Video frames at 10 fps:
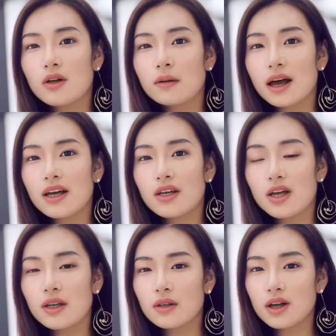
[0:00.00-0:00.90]
to
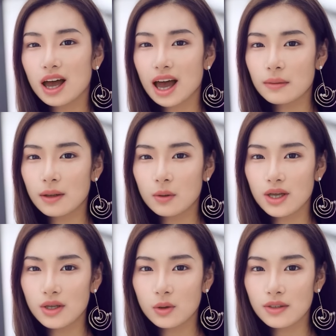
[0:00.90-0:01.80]
managing their time and
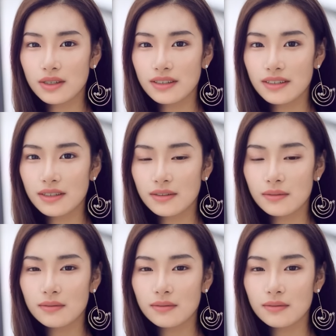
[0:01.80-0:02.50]
resources.